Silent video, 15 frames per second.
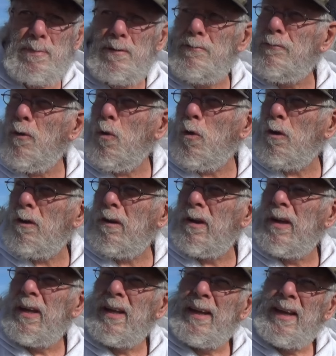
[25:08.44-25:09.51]
before,
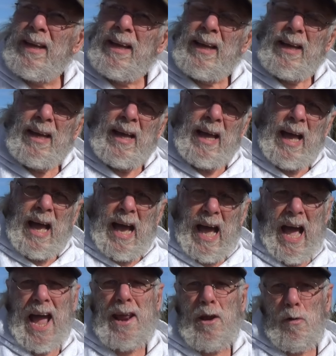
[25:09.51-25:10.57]

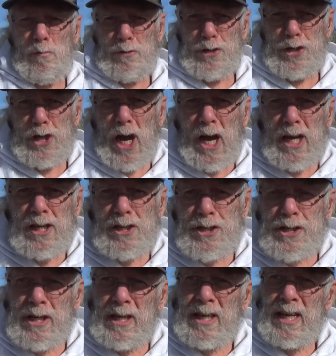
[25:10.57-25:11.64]
I don't
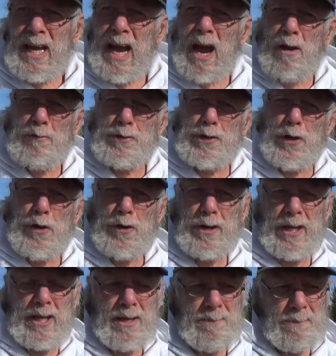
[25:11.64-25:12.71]
judge how
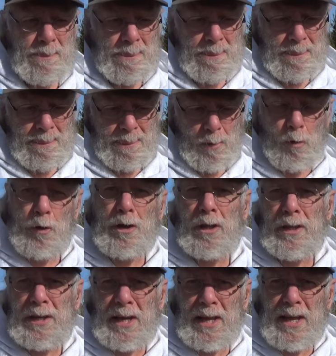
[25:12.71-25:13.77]
dirty or
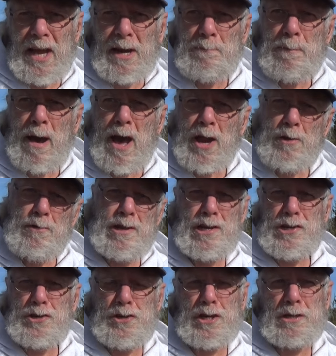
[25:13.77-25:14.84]
clean a gunpowder
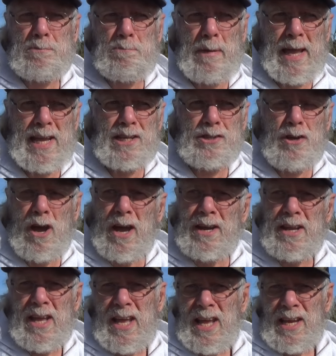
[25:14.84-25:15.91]
is just based
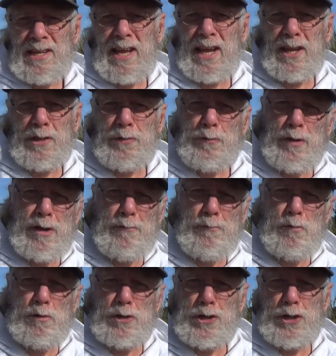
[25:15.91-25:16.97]
on taking 3 or
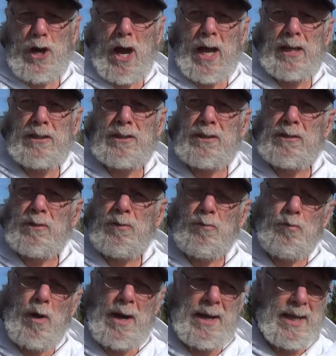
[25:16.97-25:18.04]
4 shots,
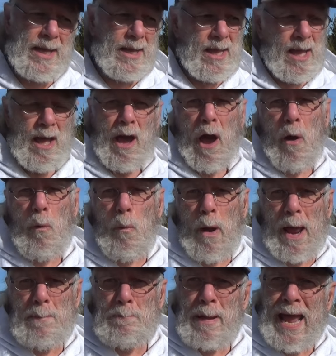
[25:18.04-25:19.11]
running a
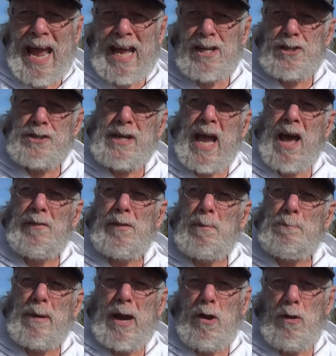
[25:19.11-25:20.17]
wet patch down the
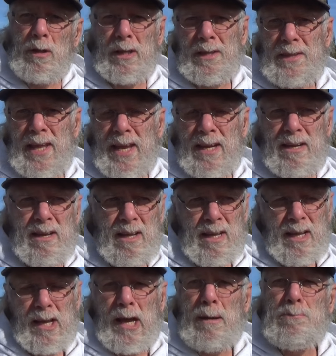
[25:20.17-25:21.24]
barrel, and then
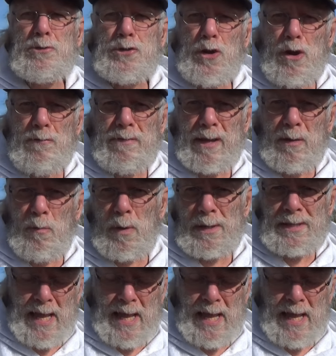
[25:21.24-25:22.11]
observing what